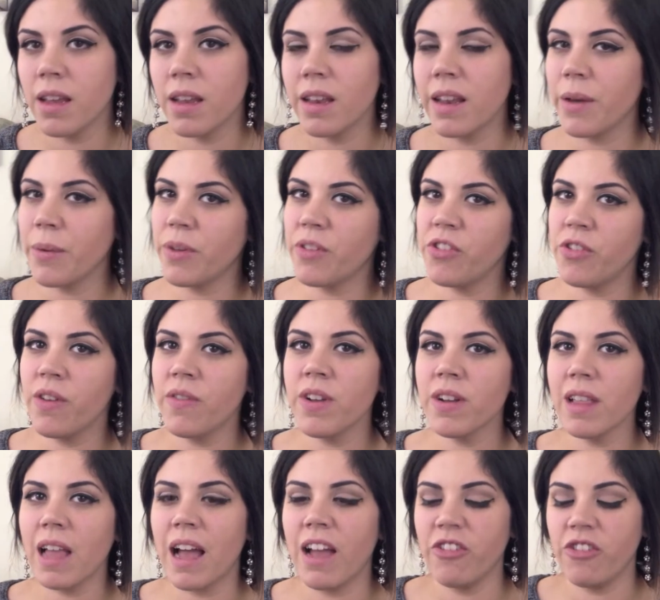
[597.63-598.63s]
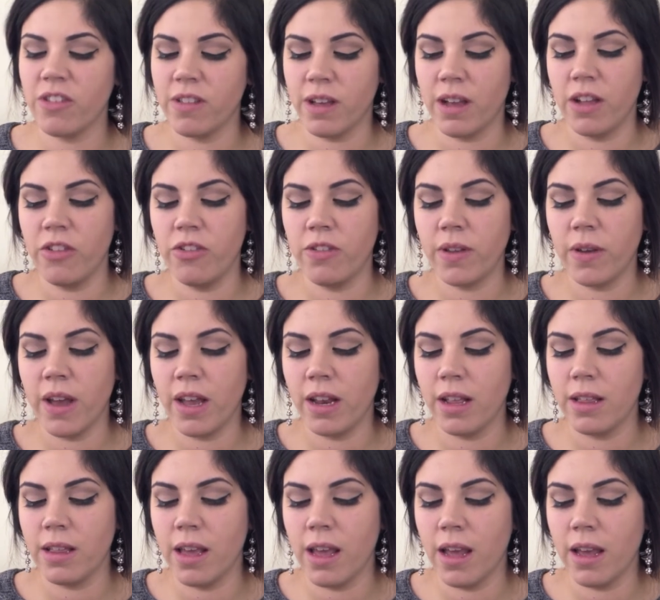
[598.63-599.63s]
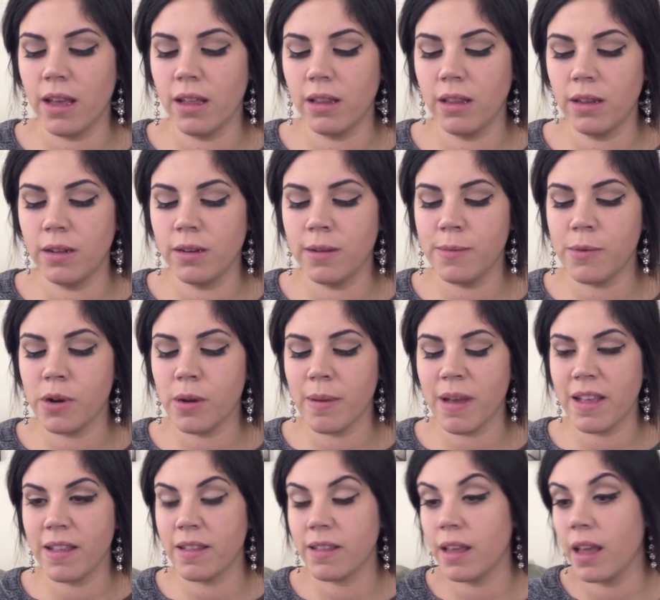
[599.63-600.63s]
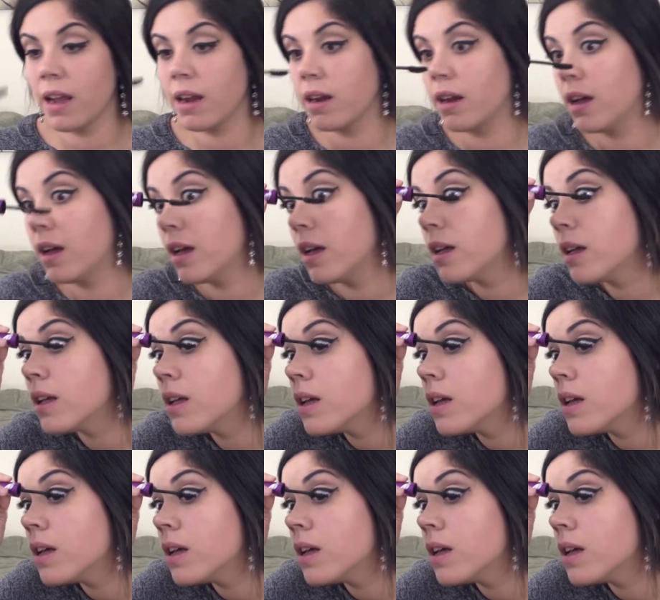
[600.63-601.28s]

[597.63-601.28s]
Now once you have your lashes on, just go ahead and take a little more mascara.